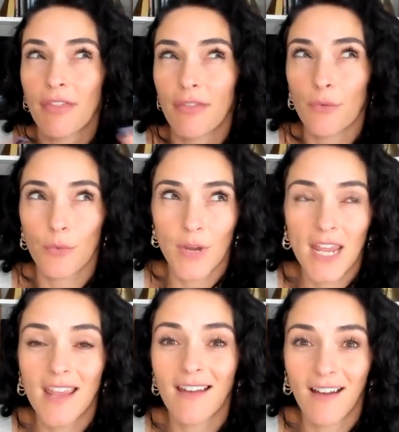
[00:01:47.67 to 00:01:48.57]

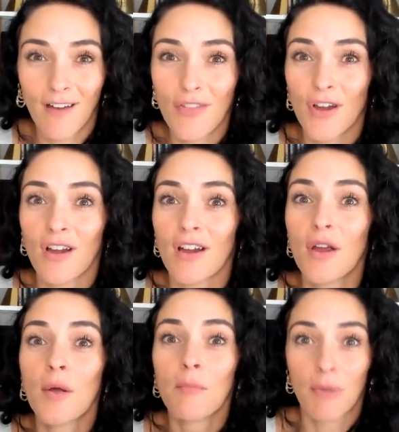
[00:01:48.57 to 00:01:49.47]
3 other
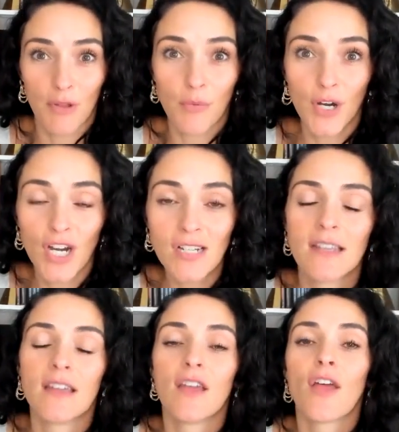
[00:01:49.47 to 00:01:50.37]
birth workers.